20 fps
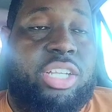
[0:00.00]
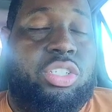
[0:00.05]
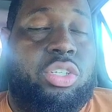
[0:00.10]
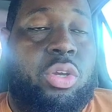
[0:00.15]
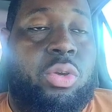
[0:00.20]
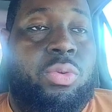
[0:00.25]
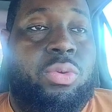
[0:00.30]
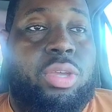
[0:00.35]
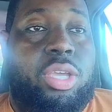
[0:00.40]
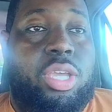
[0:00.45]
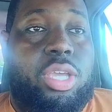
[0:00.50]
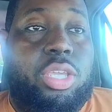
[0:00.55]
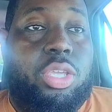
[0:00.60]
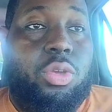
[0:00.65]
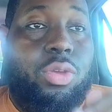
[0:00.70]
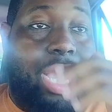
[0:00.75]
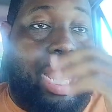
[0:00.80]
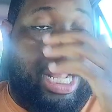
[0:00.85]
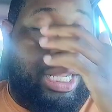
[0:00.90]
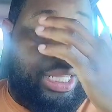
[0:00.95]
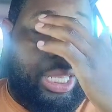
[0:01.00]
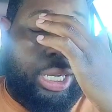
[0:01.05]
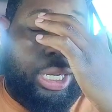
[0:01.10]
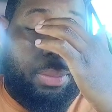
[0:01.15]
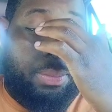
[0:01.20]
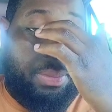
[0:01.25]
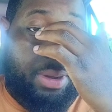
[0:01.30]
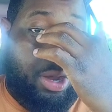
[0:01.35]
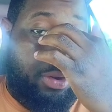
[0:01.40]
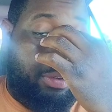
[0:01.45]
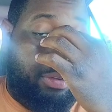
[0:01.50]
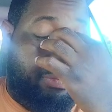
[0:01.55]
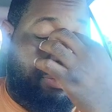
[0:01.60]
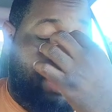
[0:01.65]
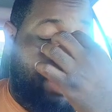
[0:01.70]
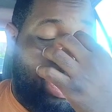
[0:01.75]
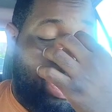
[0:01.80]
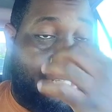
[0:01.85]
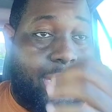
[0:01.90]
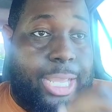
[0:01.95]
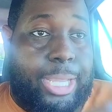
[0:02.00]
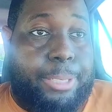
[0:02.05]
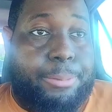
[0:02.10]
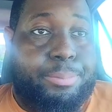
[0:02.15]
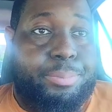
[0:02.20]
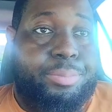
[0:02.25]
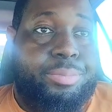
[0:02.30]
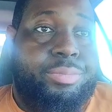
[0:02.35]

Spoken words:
So you got to think about the fact that,